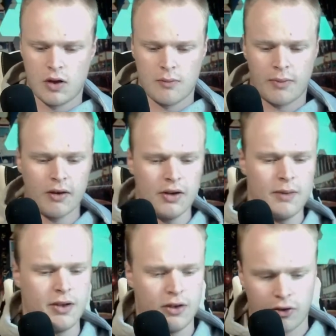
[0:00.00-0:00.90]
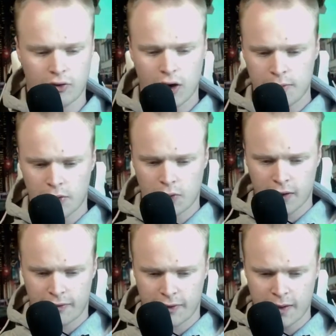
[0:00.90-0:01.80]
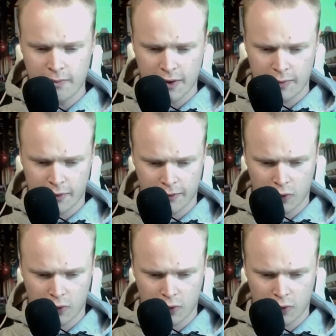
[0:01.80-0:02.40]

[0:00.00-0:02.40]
apparently been described as quite flimsy before,